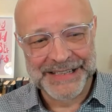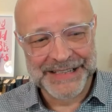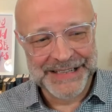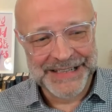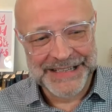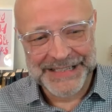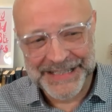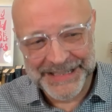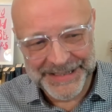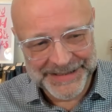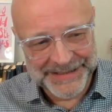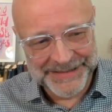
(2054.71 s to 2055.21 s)

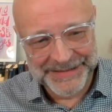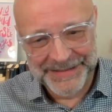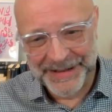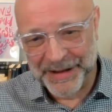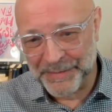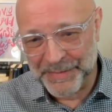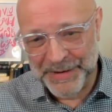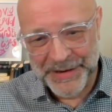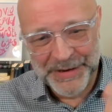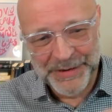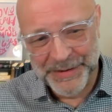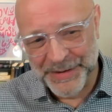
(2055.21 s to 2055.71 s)
this is
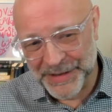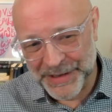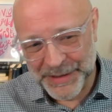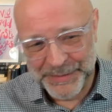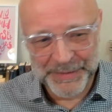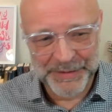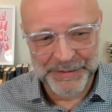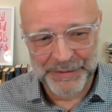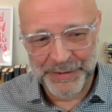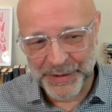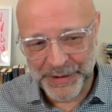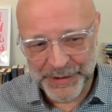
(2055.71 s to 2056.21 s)
I've been doing this
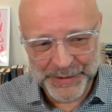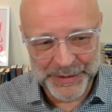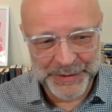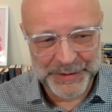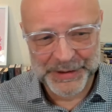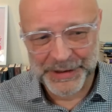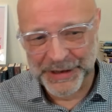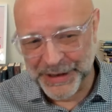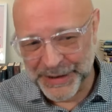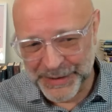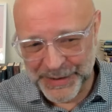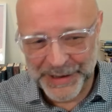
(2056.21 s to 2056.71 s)
before I talk
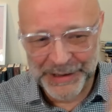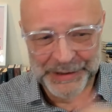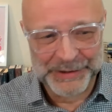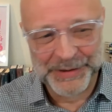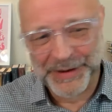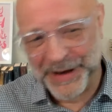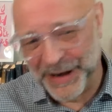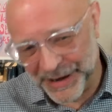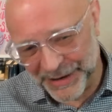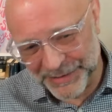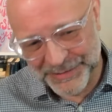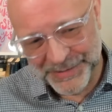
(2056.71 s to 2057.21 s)
to you. I'll
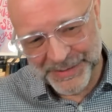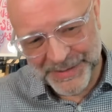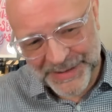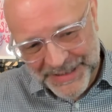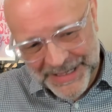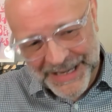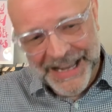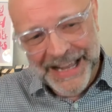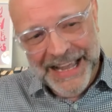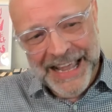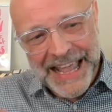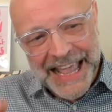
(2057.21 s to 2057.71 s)
do it afterwards.
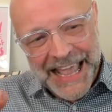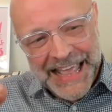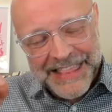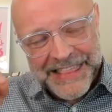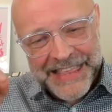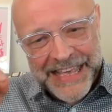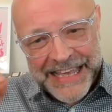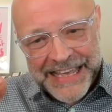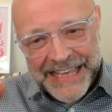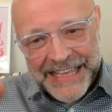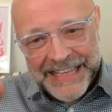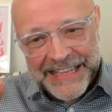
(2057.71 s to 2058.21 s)

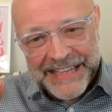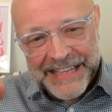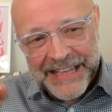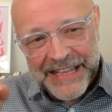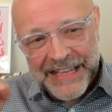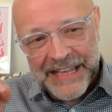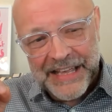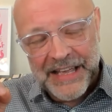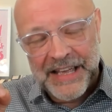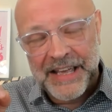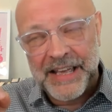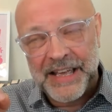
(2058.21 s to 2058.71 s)
The
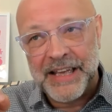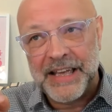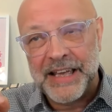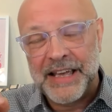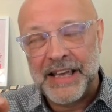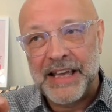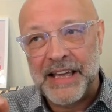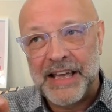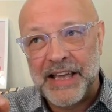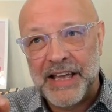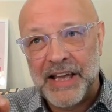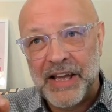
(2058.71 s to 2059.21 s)

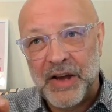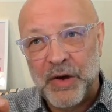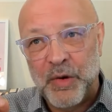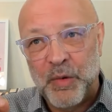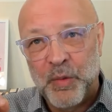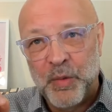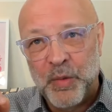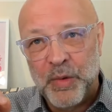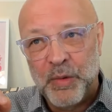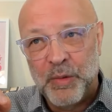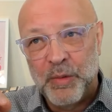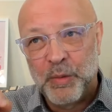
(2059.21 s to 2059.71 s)

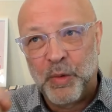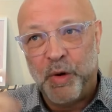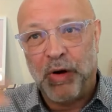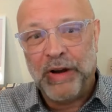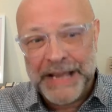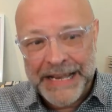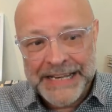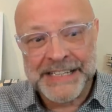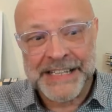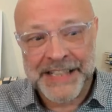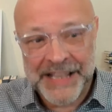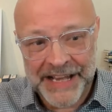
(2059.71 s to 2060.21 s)
what
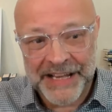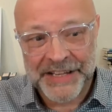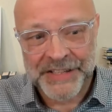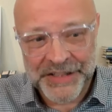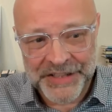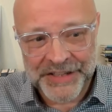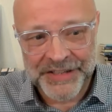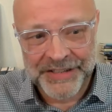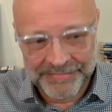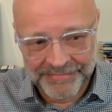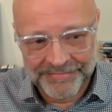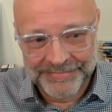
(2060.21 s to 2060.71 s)
is
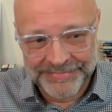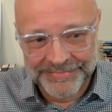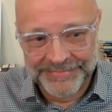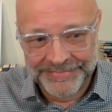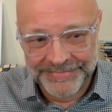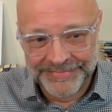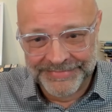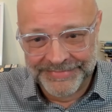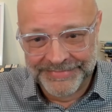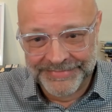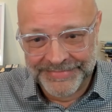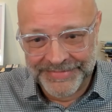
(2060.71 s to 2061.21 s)
this?
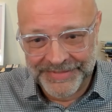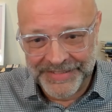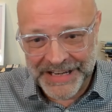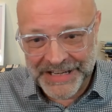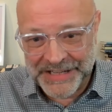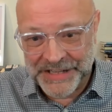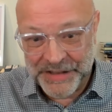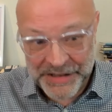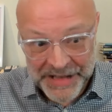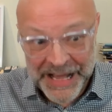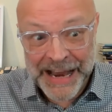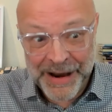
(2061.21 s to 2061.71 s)

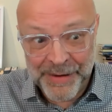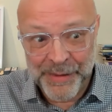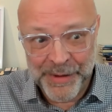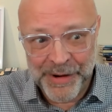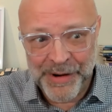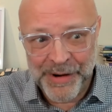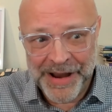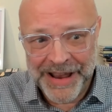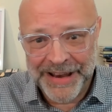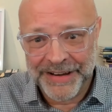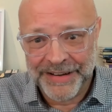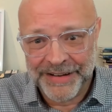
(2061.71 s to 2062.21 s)
This thing
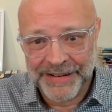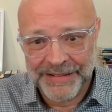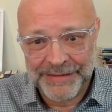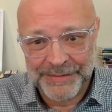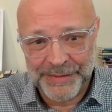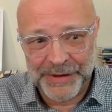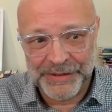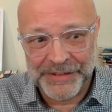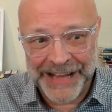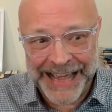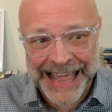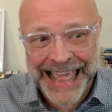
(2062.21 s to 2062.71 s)
we're in.
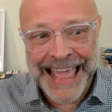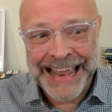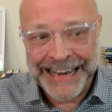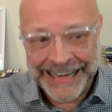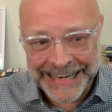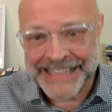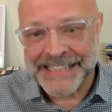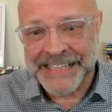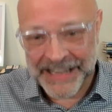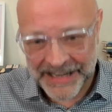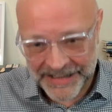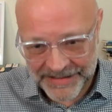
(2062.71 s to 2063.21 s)
What the hell
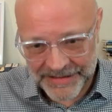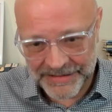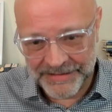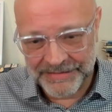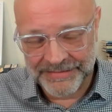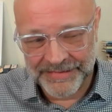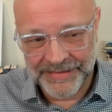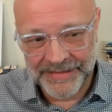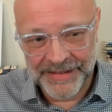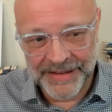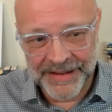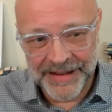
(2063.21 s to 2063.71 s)
is it?
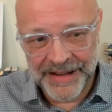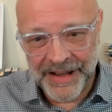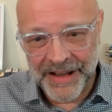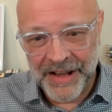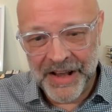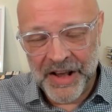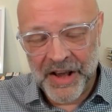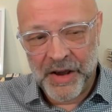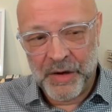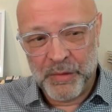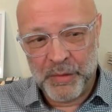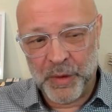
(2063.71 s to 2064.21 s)

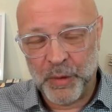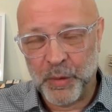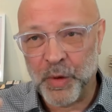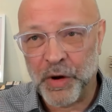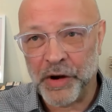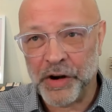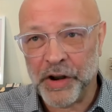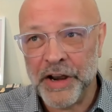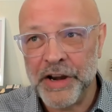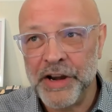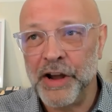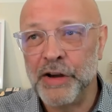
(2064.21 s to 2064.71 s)
Well,
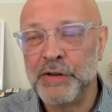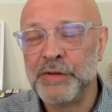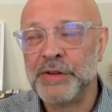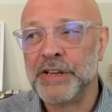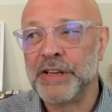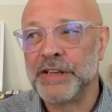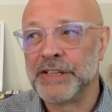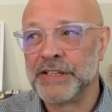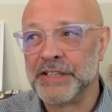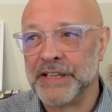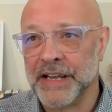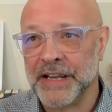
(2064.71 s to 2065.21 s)
what I
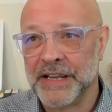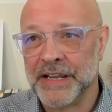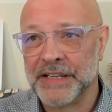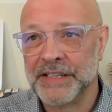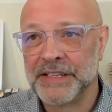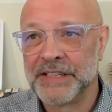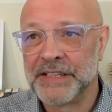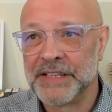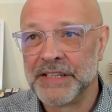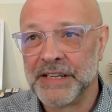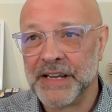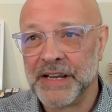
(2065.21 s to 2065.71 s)
notice
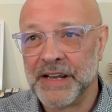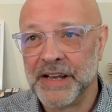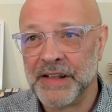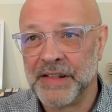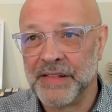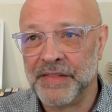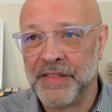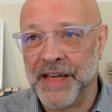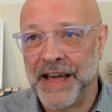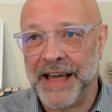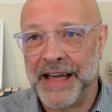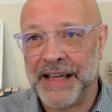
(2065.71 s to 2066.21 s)
is
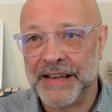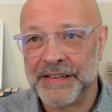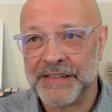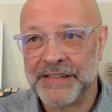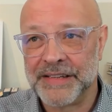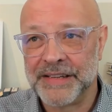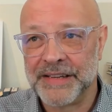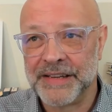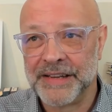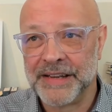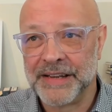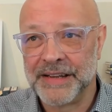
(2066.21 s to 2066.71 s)
that,
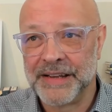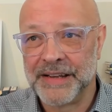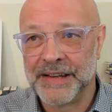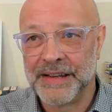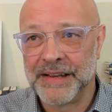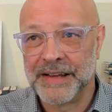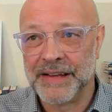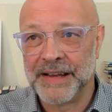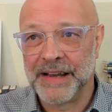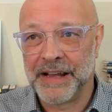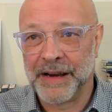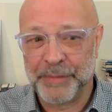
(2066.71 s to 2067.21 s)

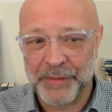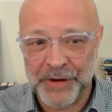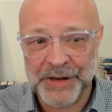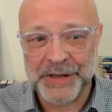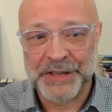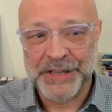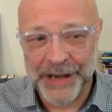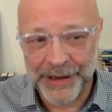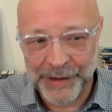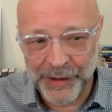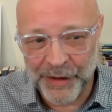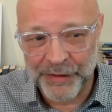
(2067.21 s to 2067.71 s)
and I'm going
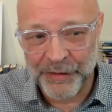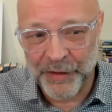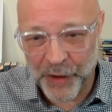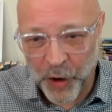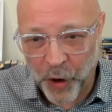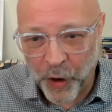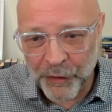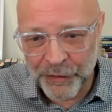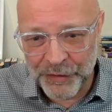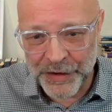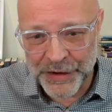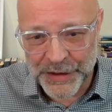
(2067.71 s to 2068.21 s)
to say a lot of
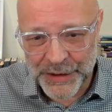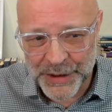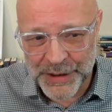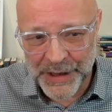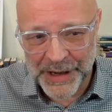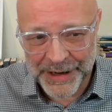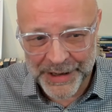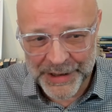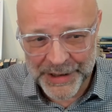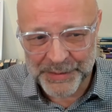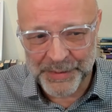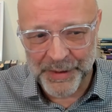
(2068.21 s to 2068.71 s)
obvious
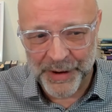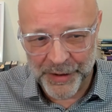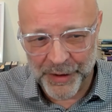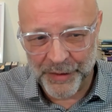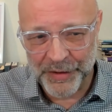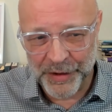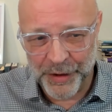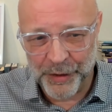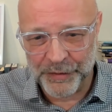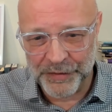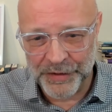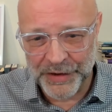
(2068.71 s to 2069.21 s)
things, but
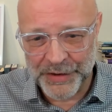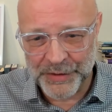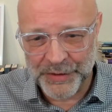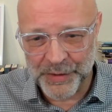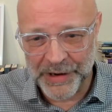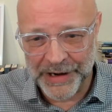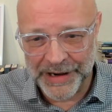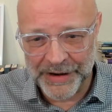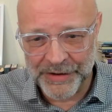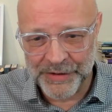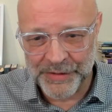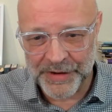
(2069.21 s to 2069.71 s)
the obvious
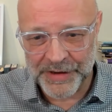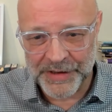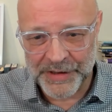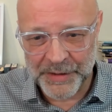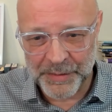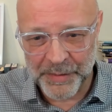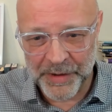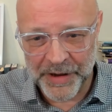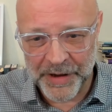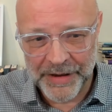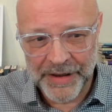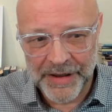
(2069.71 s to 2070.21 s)
really
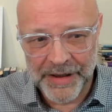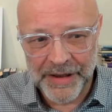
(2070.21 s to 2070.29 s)
interests me,